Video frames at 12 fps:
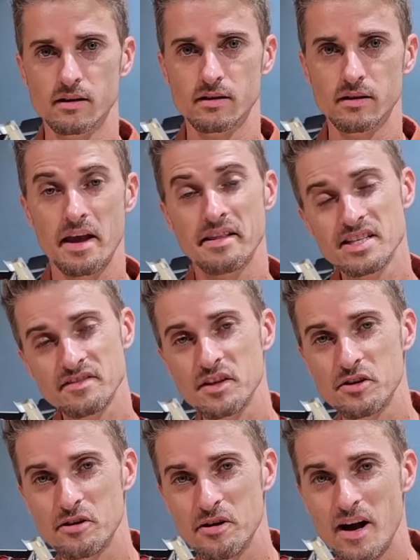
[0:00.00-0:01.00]
In this
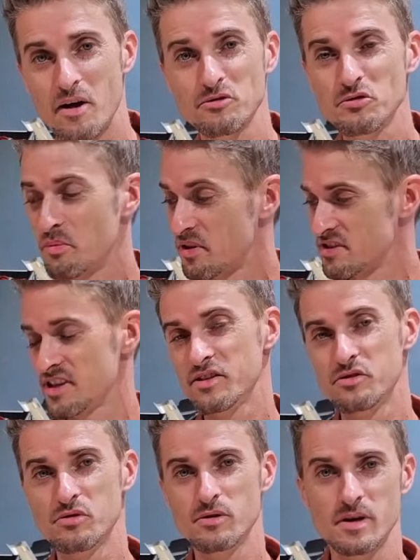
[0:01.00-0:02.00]
video, I want to present
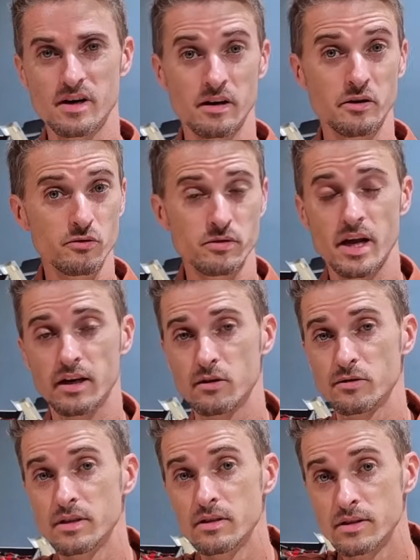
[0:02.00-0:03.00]
you a new
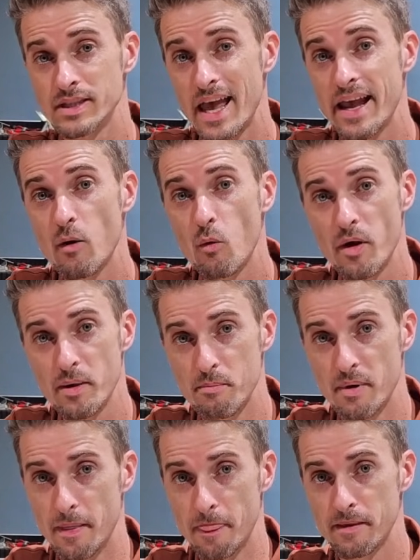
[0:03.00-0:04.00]
diagnostics
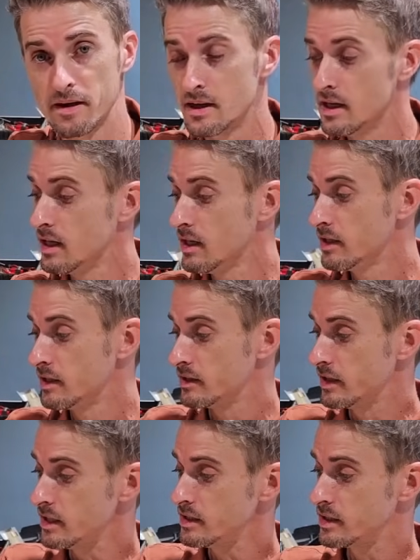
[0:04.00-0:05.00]
equipment.
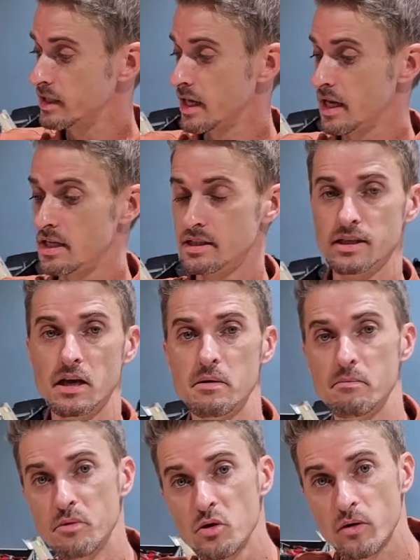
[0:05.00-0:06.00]
This is
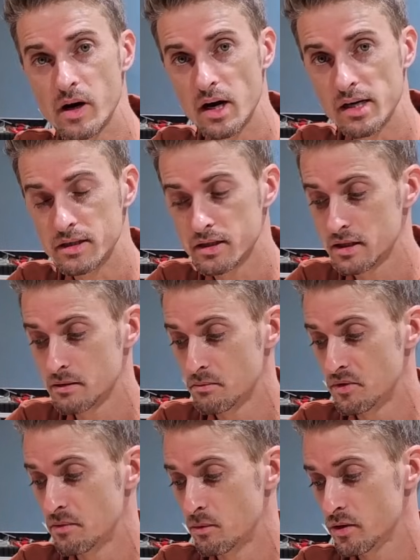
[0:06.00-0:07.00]
MUCAR.
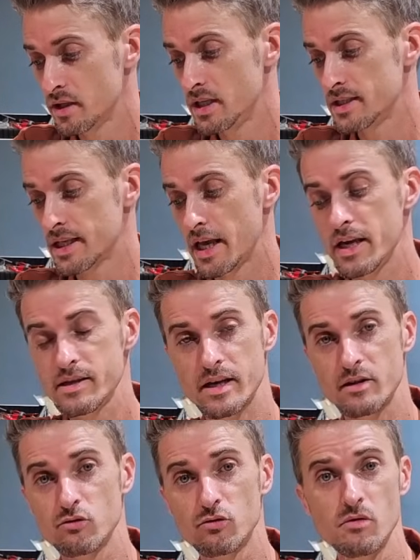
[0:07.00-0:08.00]
The model is
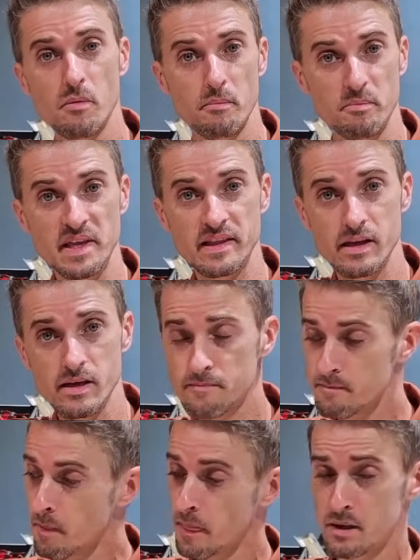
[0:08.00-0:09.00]
892BT.
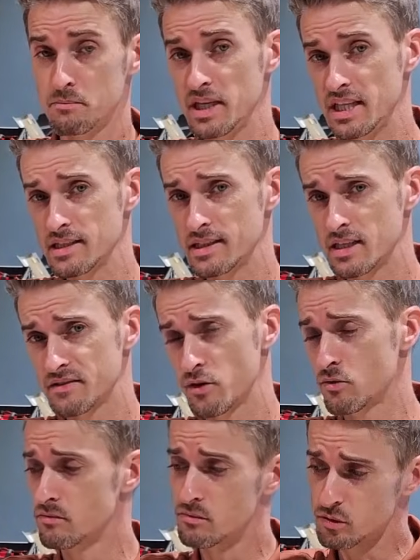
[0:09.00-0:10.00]
BT stands
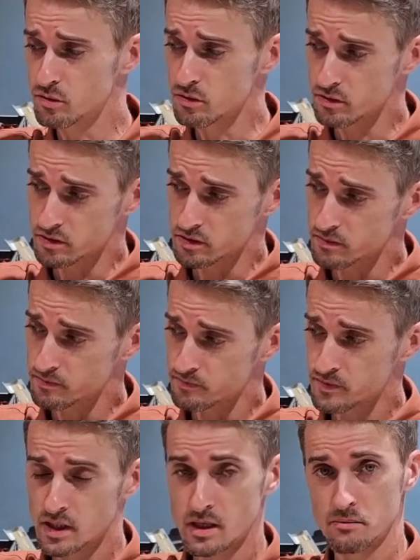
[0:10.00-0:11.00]
from Bluetooth
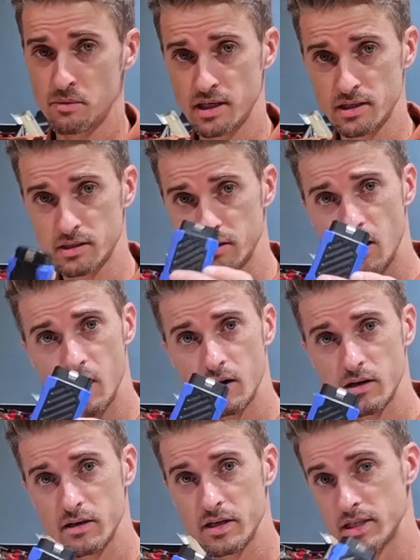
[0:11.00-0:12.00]
because the
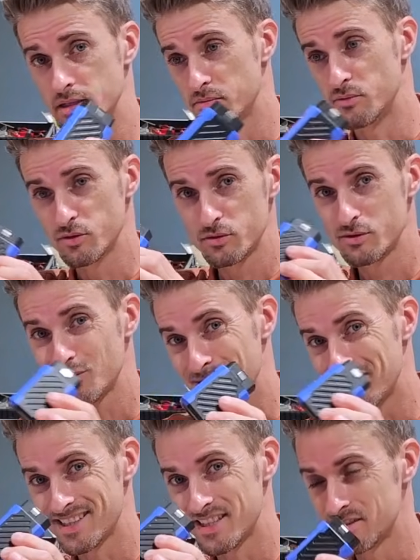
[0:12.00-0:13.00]
dongle is Bluetooth
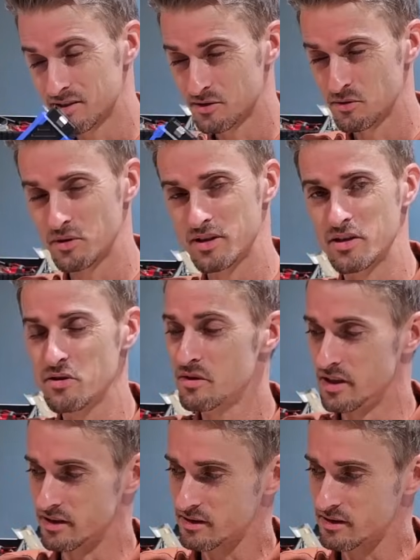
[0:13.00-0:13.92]
connected with the unit.